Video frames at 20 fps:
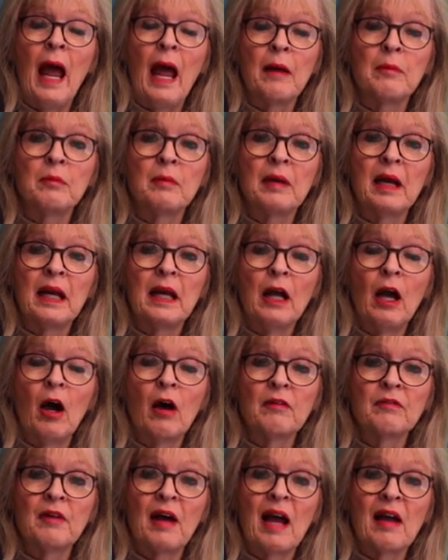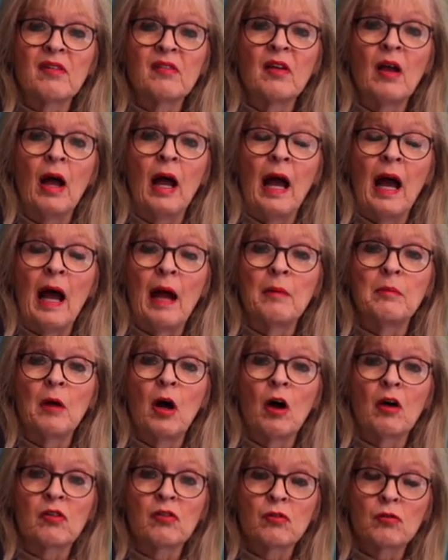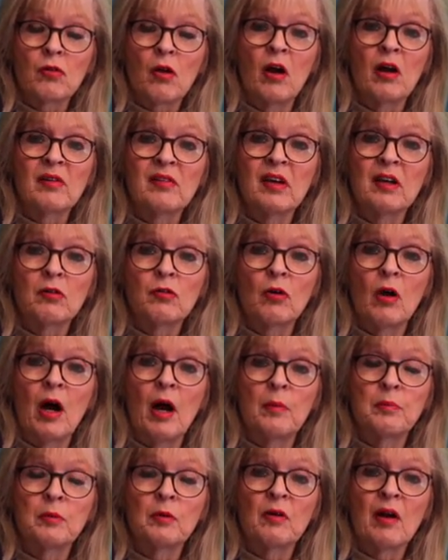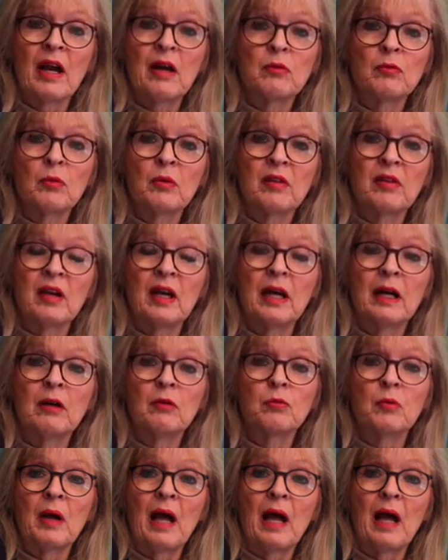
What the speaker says: and many of us are starting to operate within it.